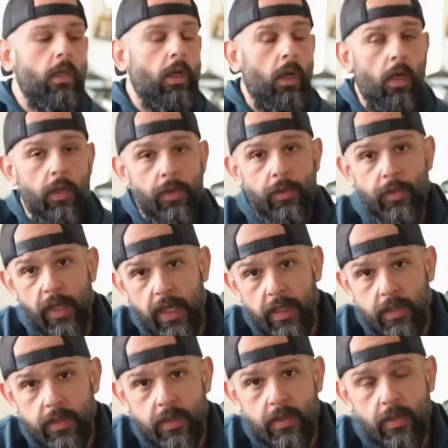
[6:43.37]
On
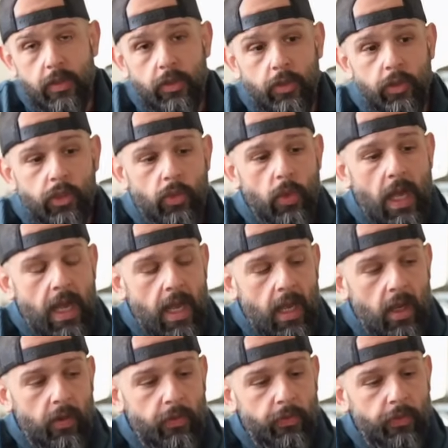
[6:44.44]
this, you
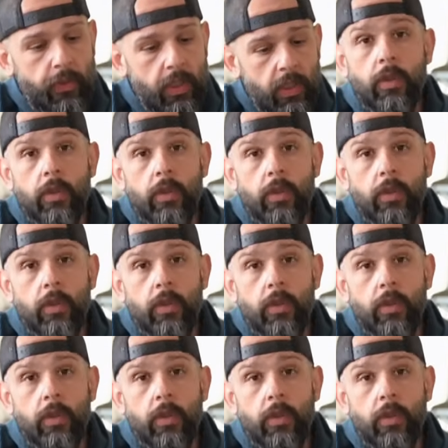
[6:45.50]
have